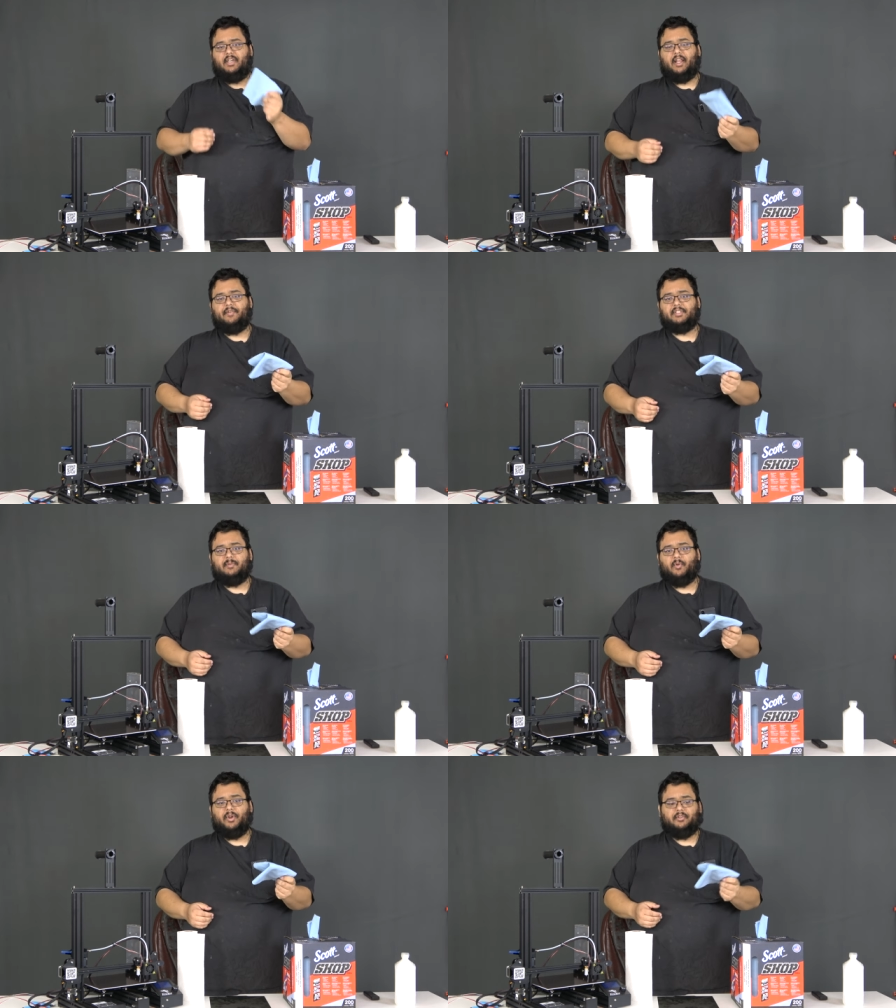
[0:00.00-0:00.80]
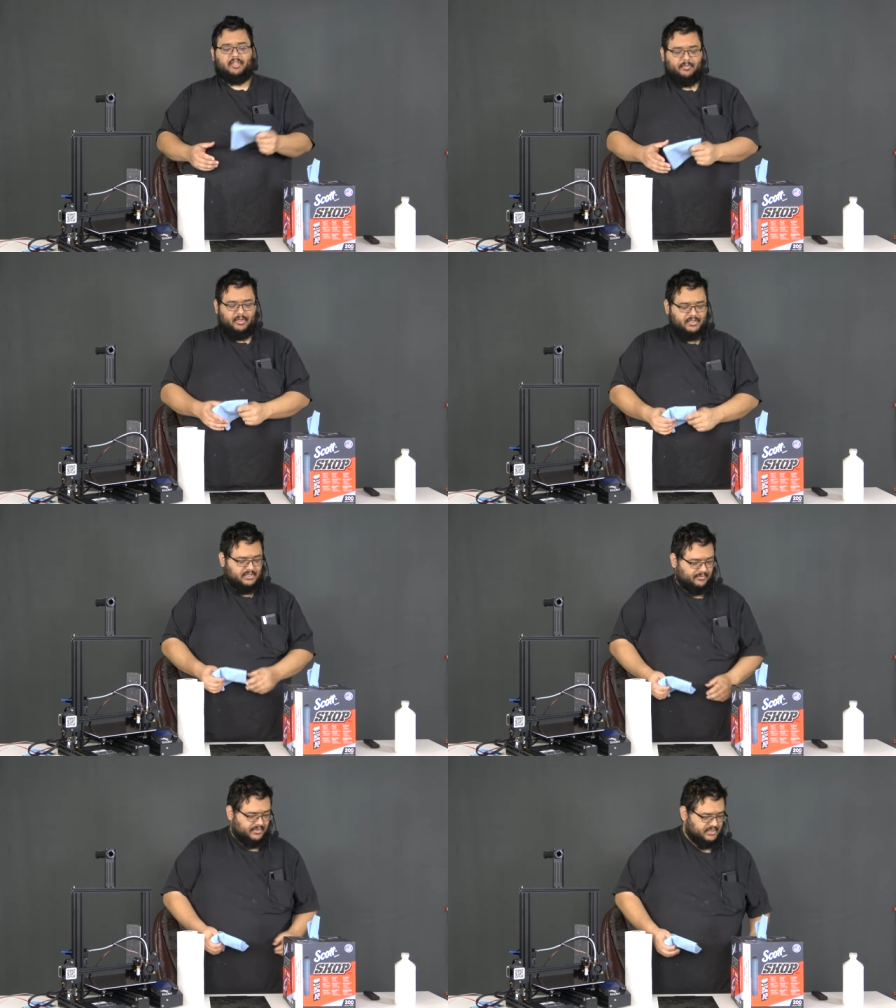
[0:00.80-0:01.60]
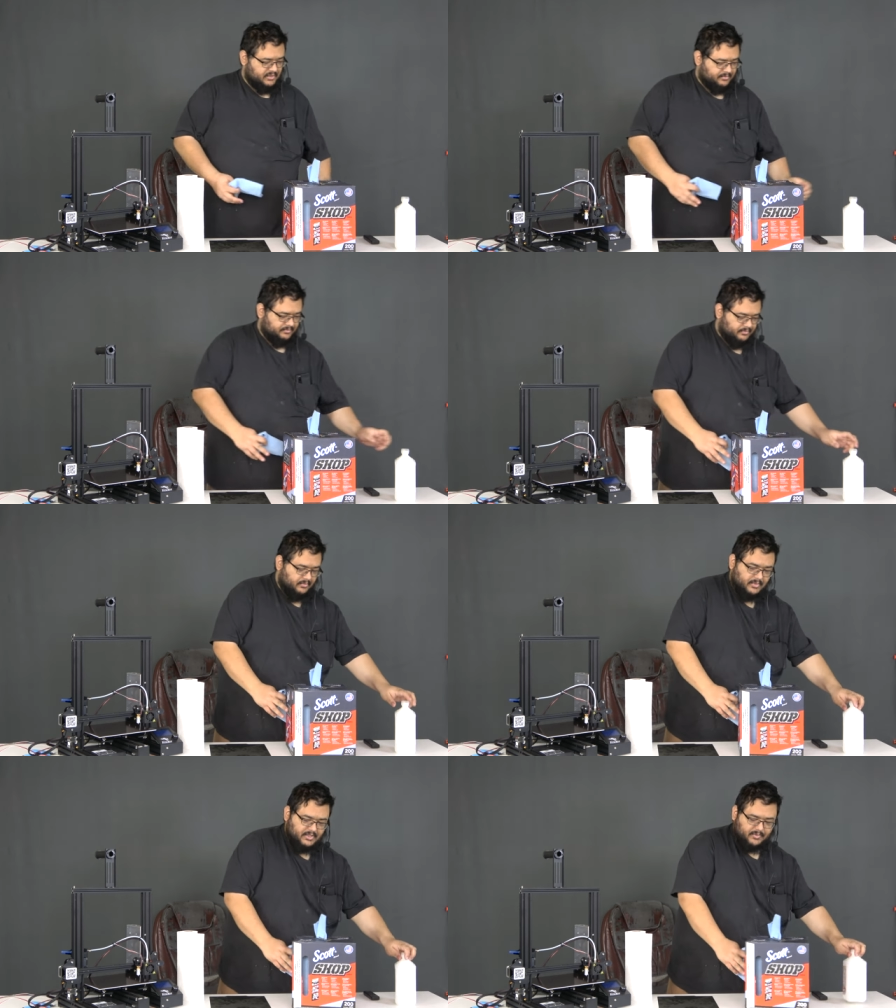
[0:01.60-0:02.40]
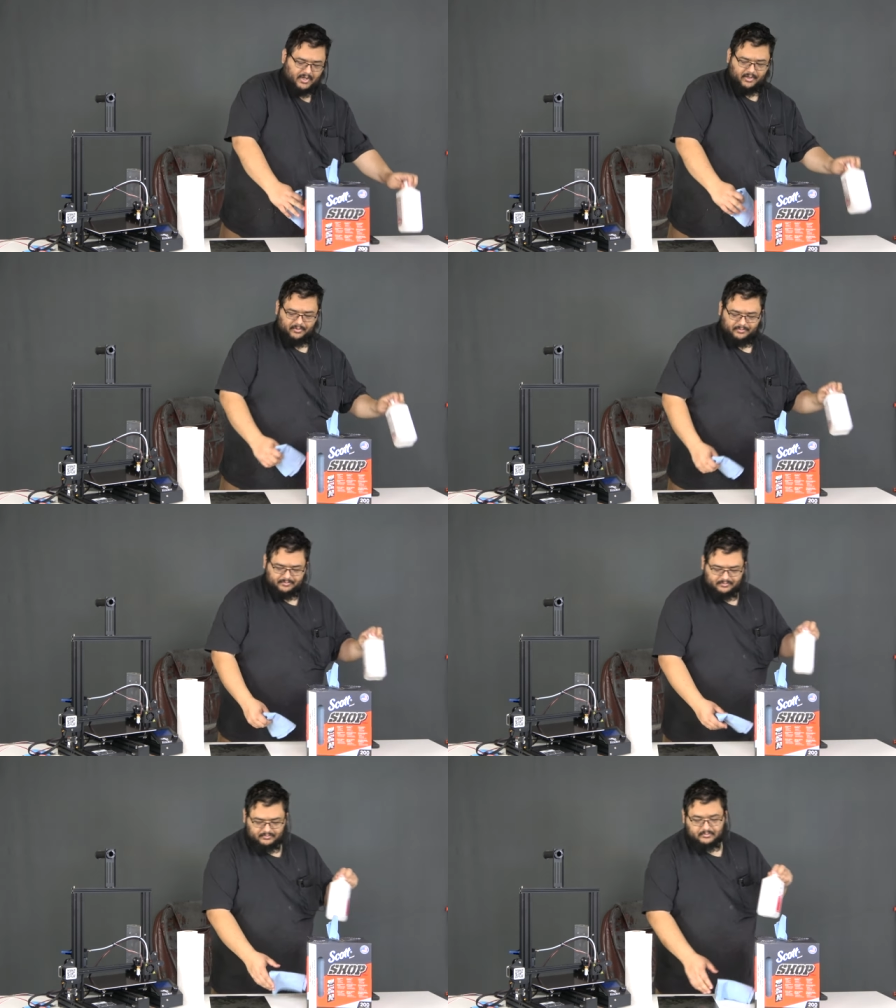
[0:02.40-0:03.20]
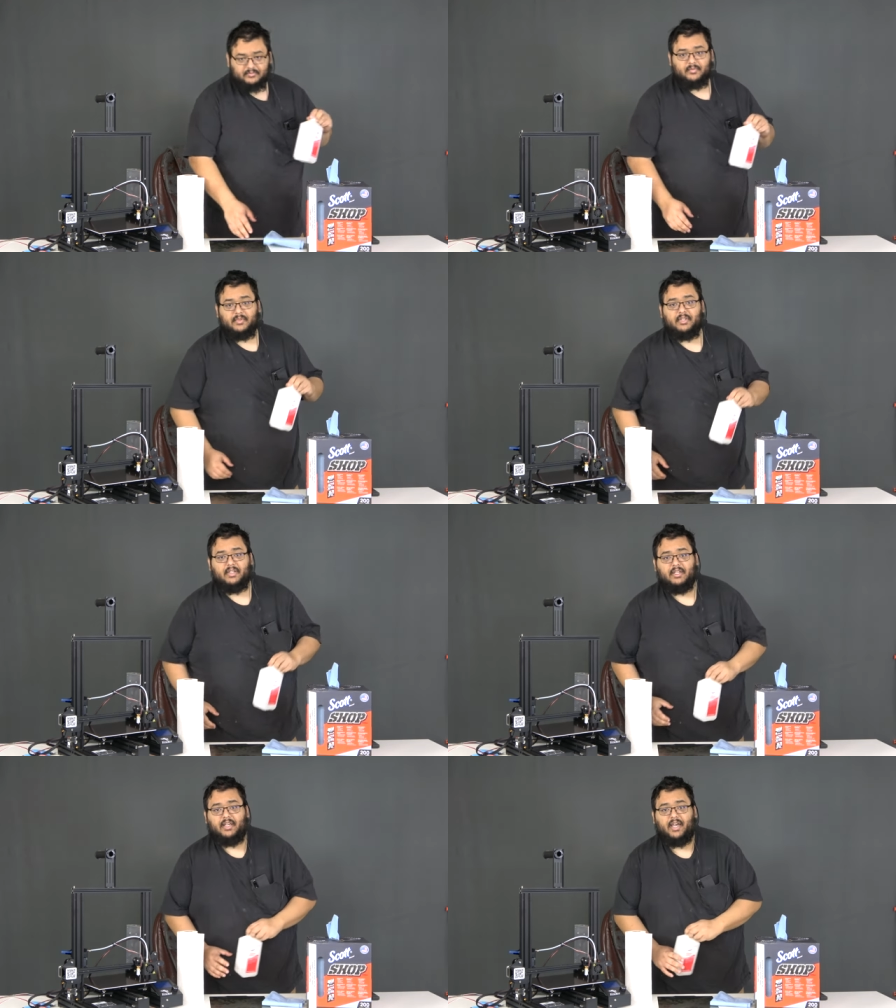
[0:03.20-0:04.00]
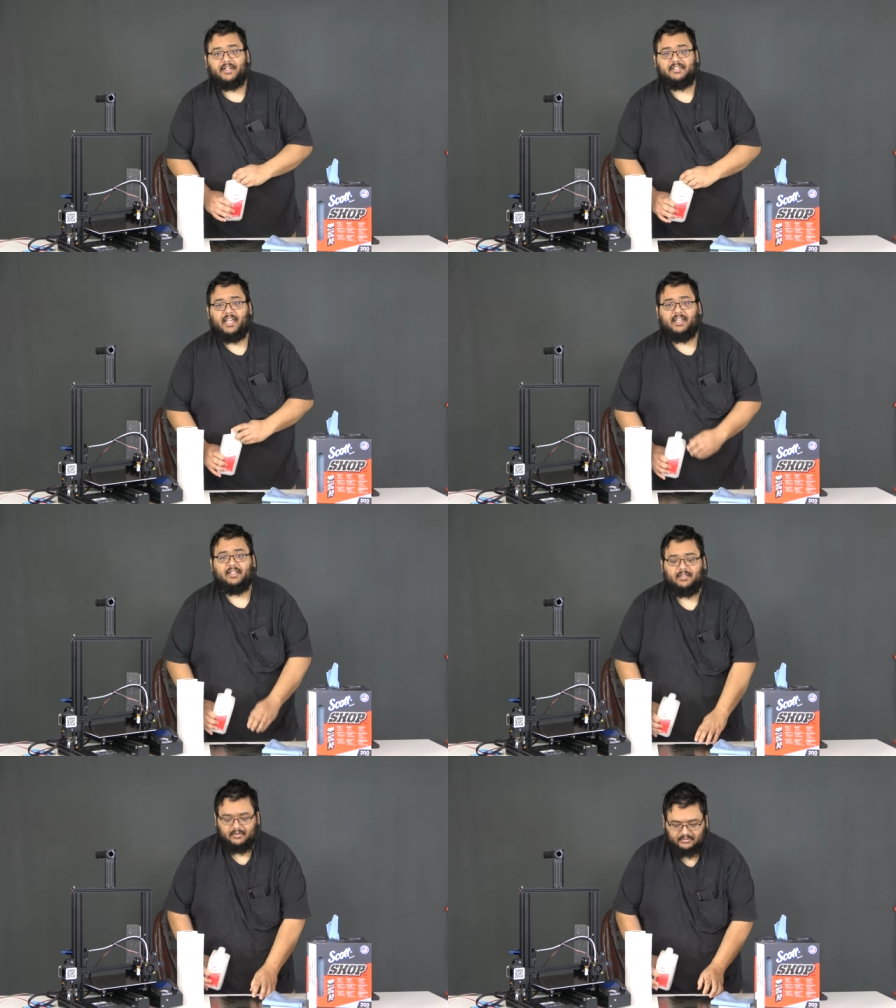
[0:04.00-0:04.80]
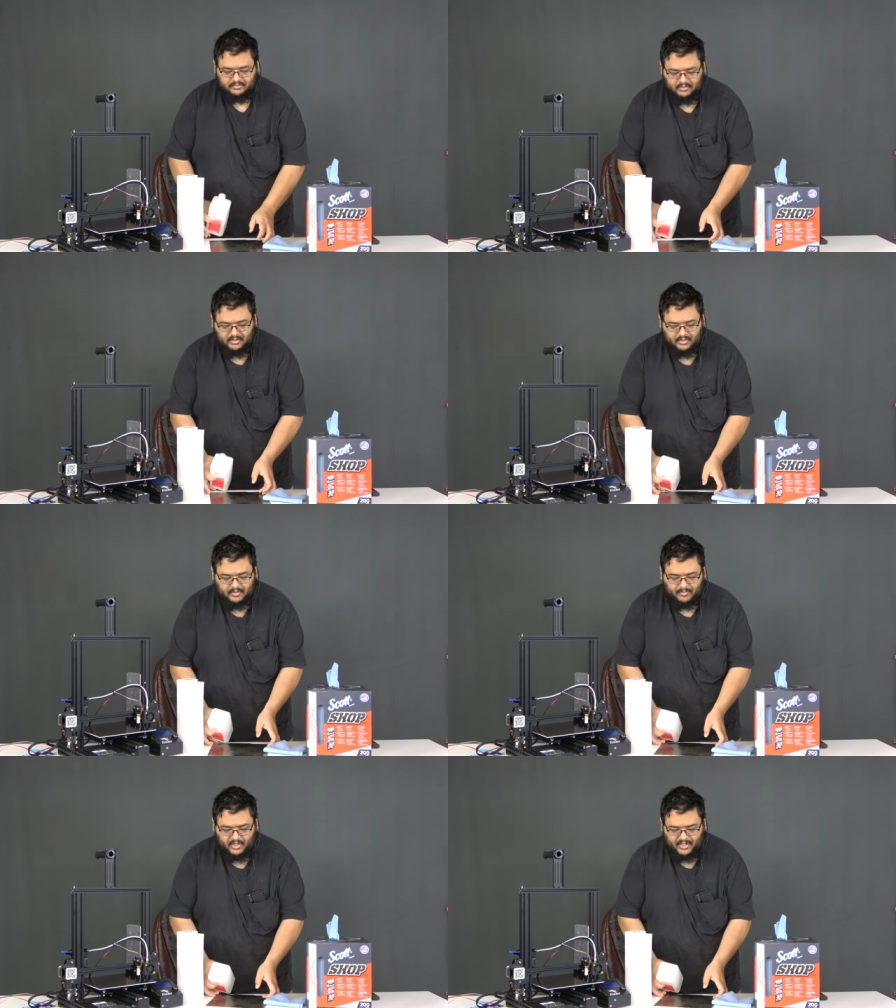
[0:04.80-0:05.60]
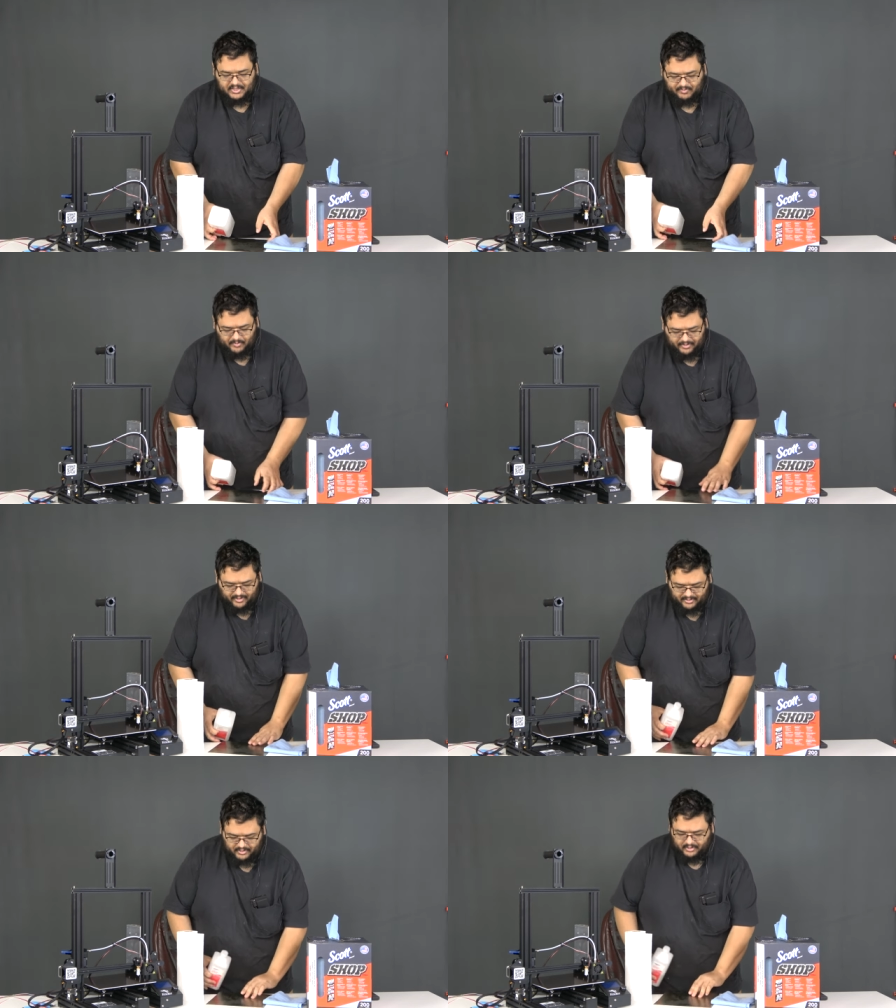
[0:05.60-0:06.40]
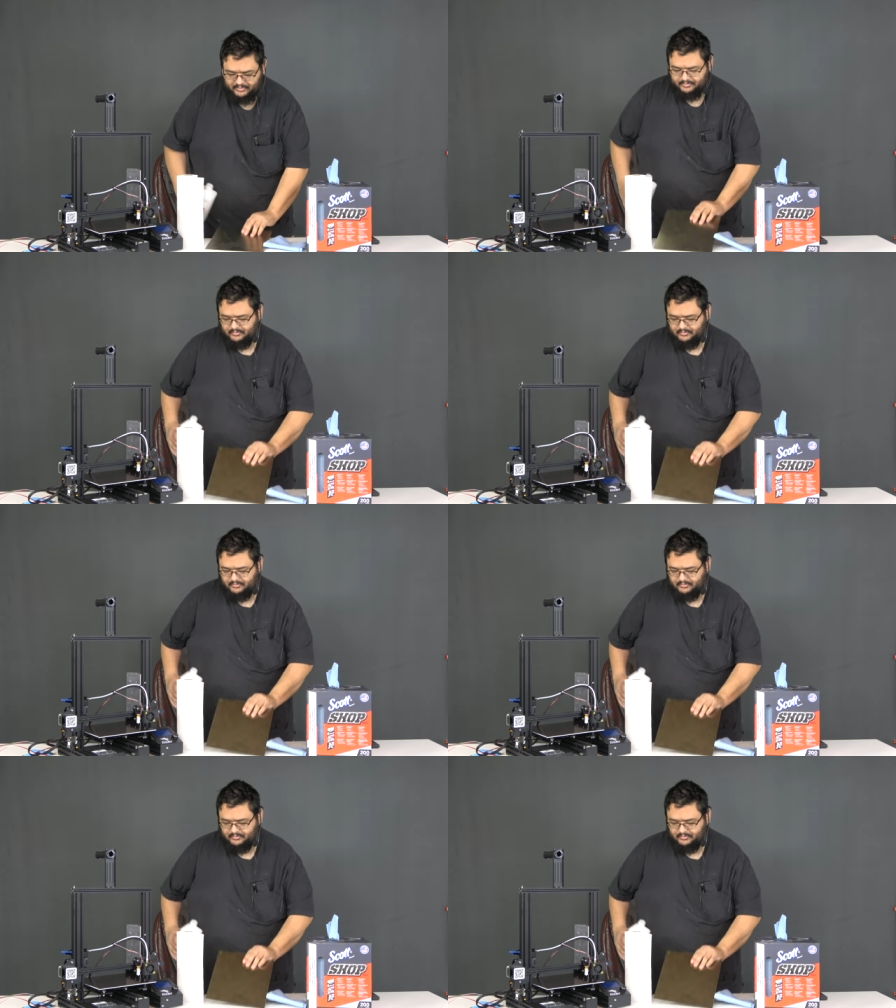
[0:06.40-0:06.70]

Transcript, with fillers: And every time I want to clean the build surface, this is what I do. I take my isopropyl alcohol.